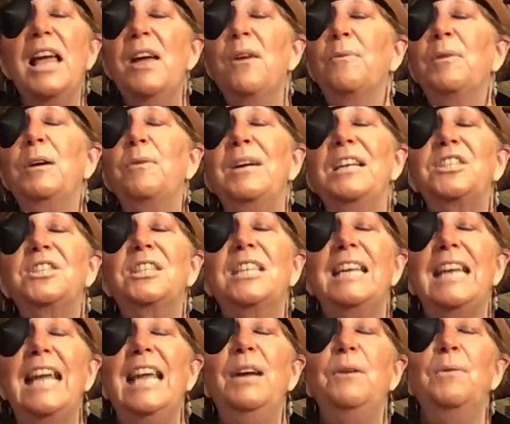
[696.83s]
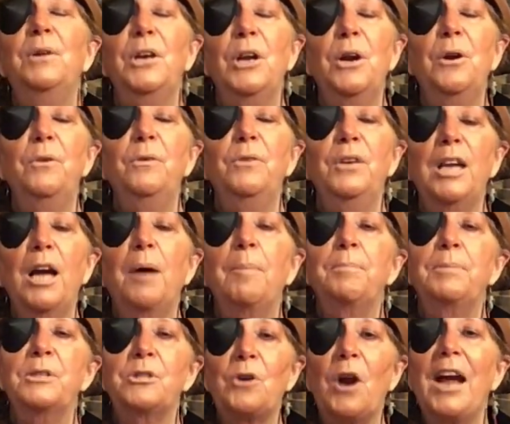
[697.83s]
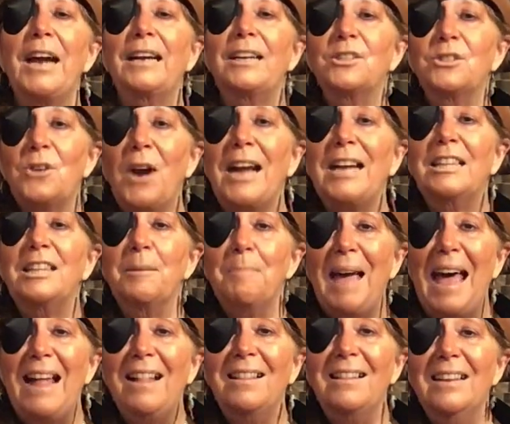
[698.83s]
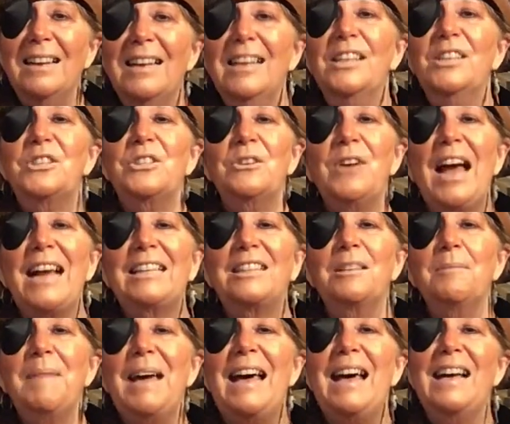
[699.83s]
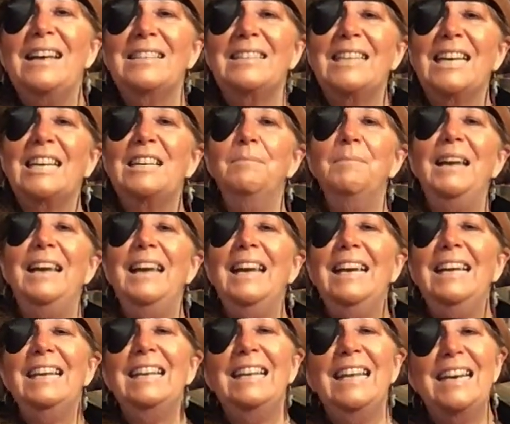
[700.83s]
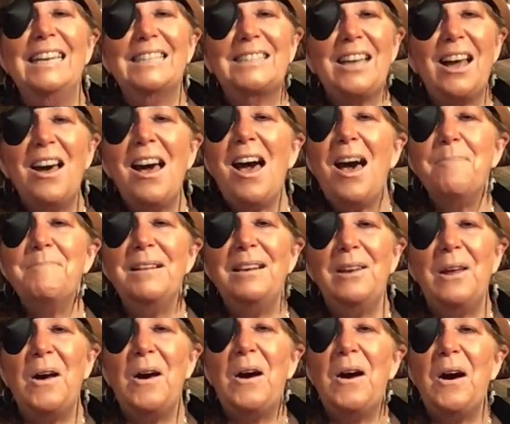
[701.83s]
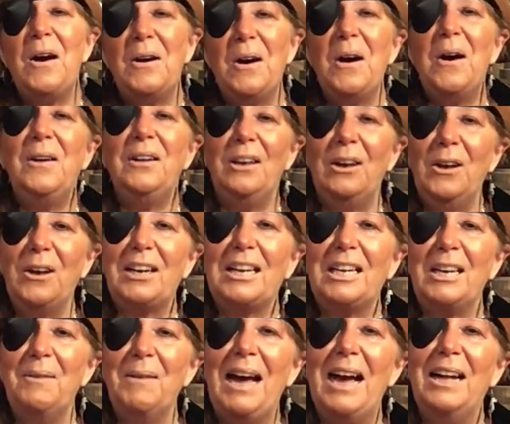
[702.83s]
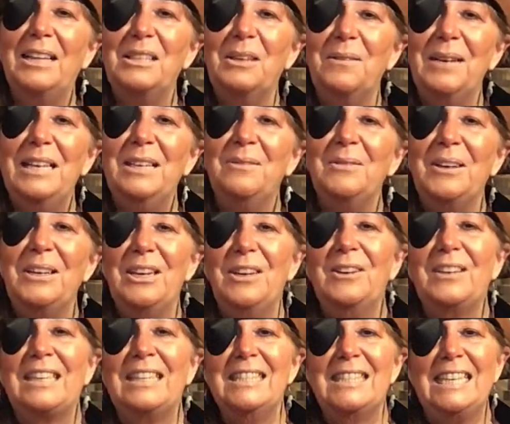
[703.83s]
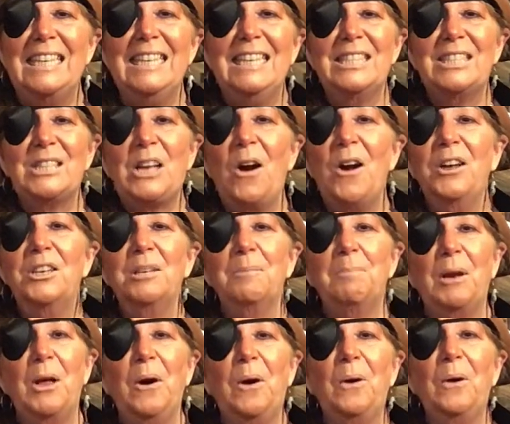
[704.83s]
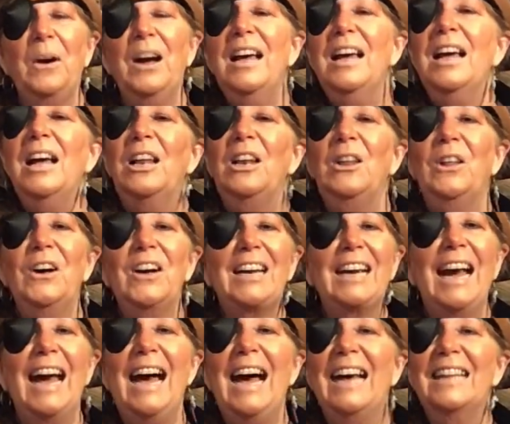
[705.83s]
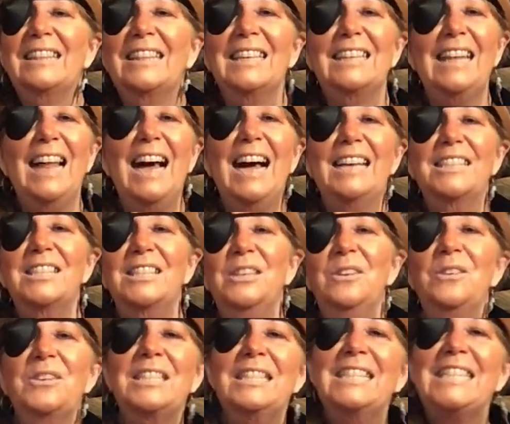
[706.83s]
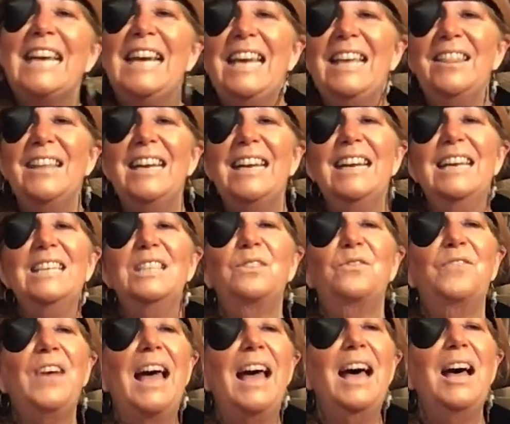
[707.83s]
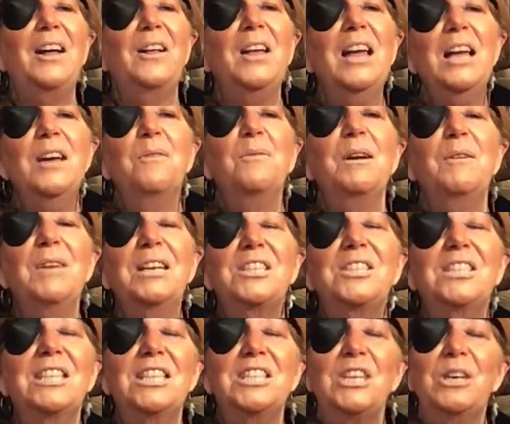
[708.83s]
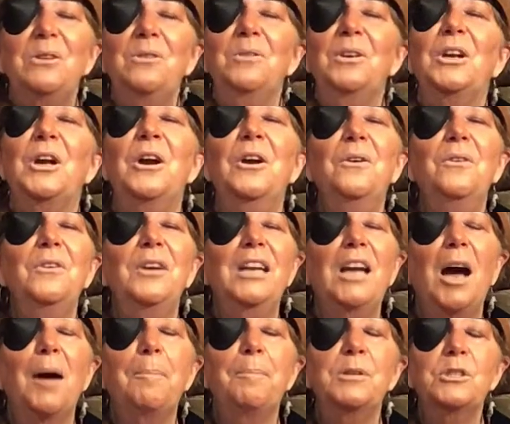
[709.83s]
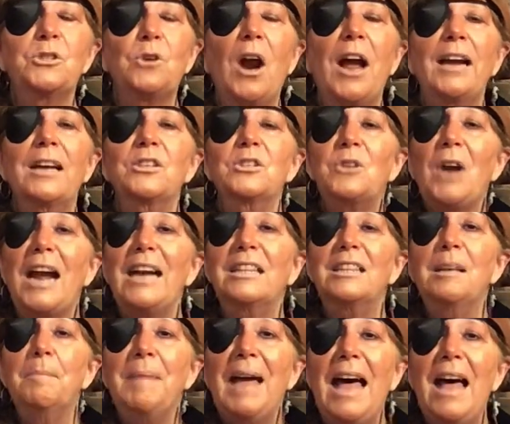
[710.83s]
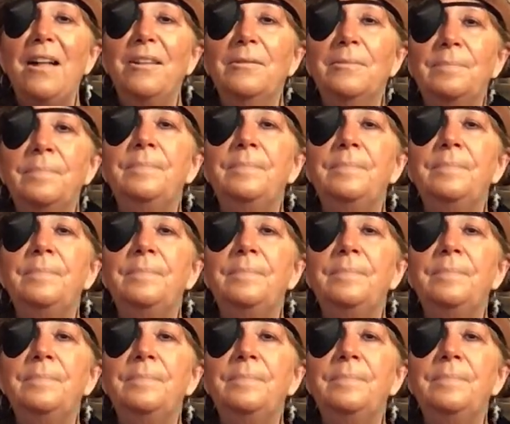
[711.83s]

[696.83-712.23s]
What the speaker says: We wish that he would hurry up and strike the bell. Strike the bell, second mate, let us go below. Look you well to windward, you can see it's going to blow. Look at the glass, you can see that it is fell. We wish that you would hurry up and strike the bell.